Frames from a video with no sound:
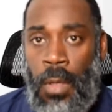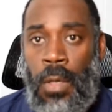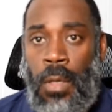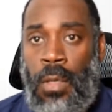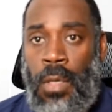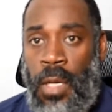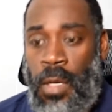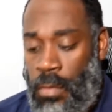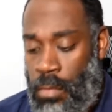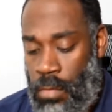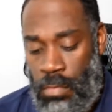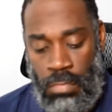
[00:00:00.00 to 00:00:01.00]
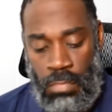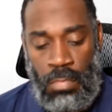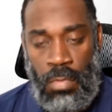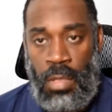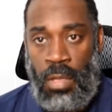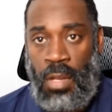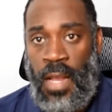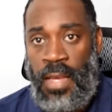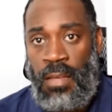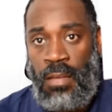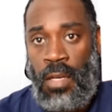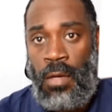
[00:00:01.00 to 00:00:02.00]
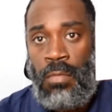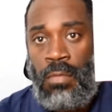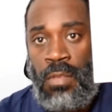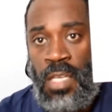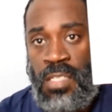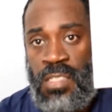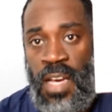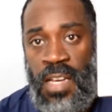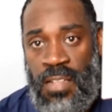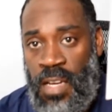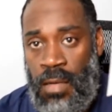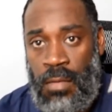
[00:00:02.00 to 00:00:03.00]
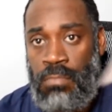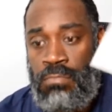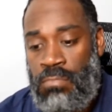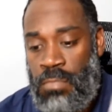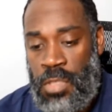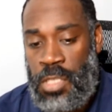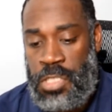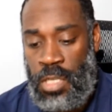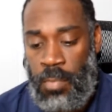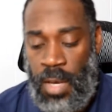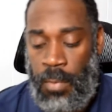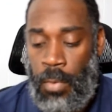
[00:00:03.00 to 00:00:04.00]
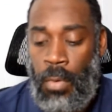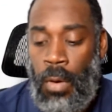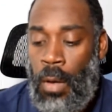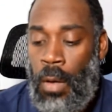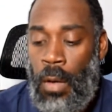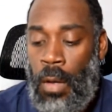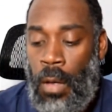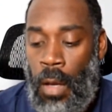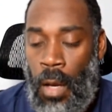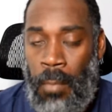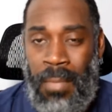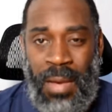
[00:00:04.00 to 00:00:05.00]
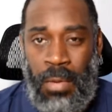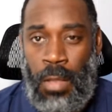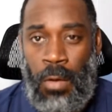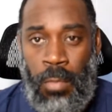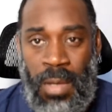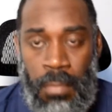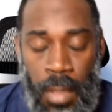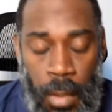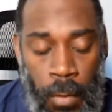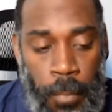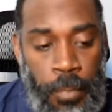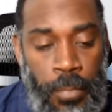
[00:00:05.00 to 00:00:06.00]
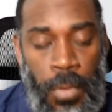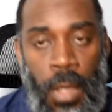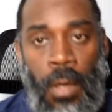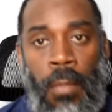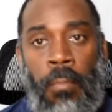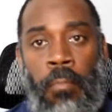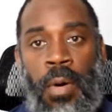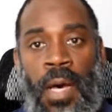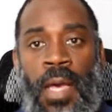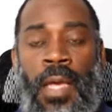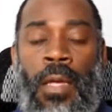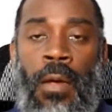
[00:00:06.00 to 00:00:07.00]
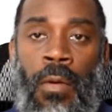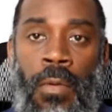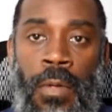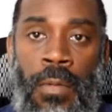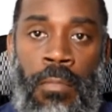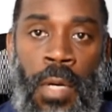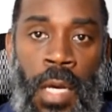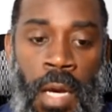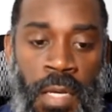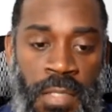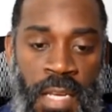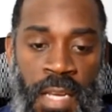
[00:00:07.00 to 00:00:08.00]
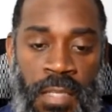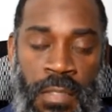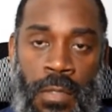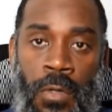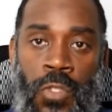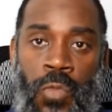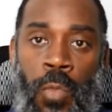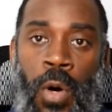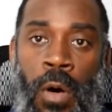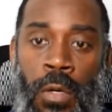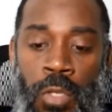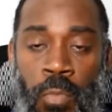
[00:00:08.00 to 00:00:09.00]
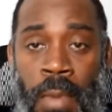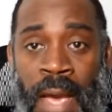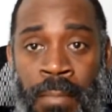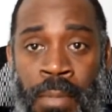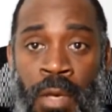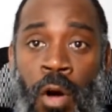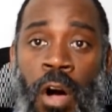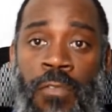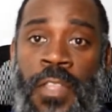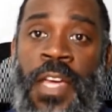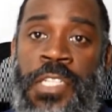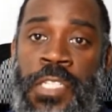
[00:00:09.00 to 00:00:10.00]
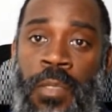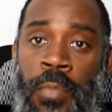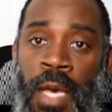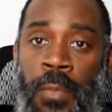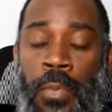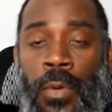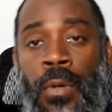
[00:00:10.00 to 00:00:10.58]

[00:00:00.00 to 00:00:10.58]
You know, they're like, you know, this size, like a sheet of paper, maybe a little bit bigger. But because that's so small, you might be off of that sheet of paper.